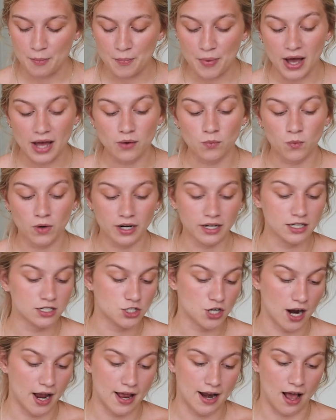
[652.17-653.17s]
But we're
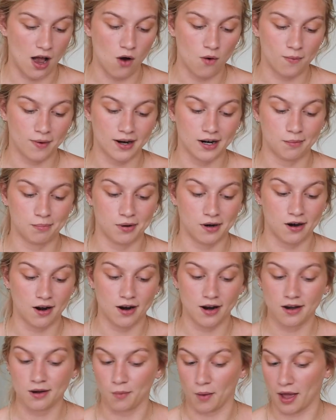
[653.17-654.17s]
going to try it out. We're going to put it
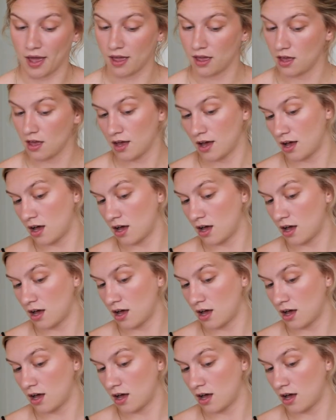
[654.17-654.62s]
on anyway.